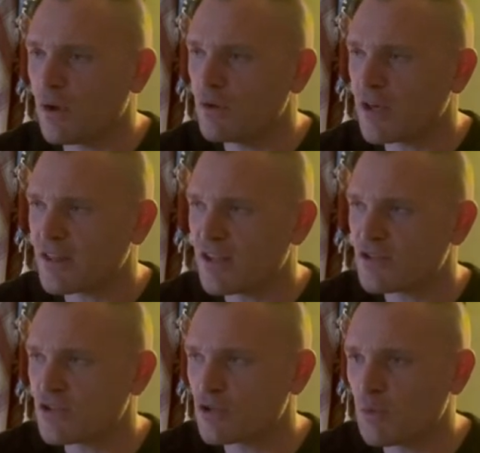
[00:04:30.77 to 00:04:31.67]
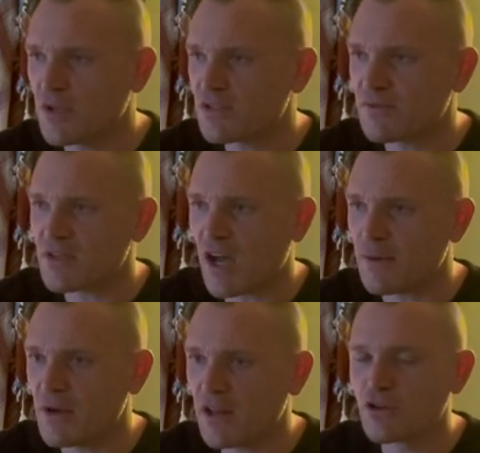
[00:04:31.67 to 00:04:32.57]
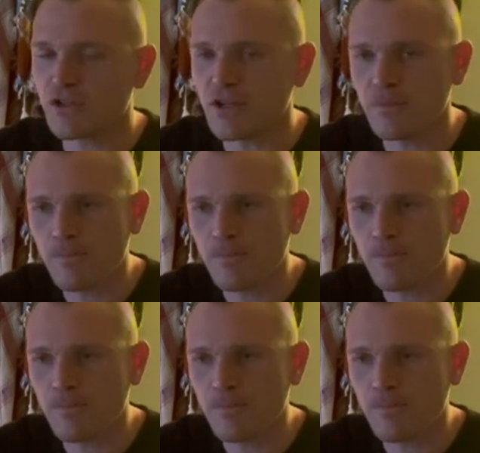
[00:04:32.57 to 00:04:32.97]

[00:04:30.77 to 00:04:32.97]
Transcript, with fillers: Like, that's just a waste of time and energy.